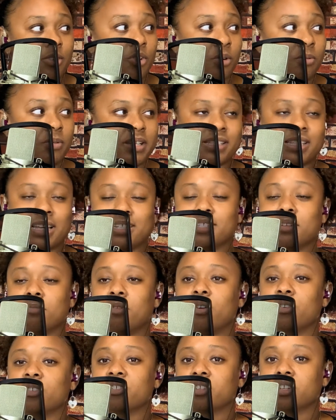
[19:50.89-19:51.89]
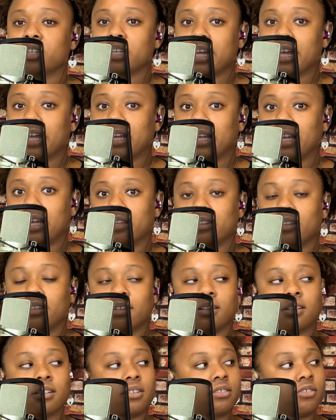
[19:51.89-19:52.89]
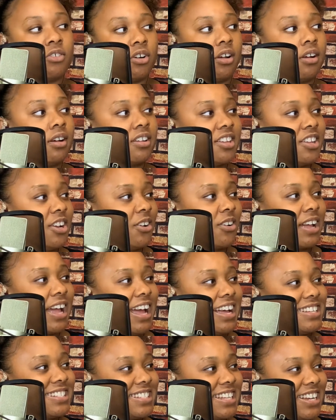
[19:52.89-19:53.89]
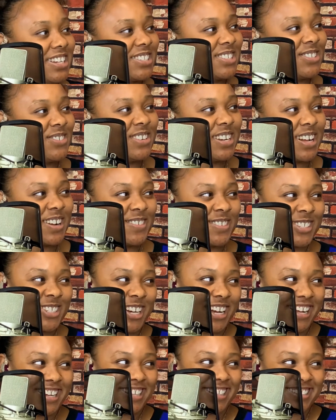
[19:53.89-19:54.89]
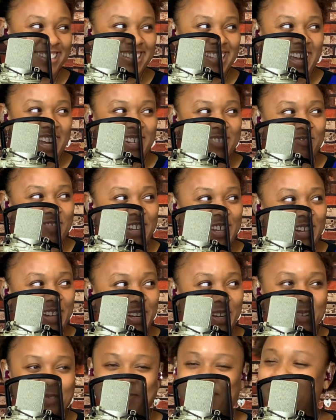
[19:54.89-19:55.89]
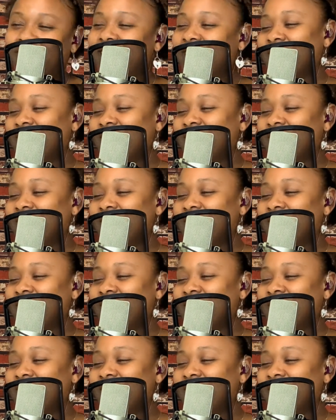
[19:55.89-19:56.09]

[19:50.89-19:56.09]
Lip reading: Normally it's like some old sugar daddy at the, gas station or whatever trying to snatch me up.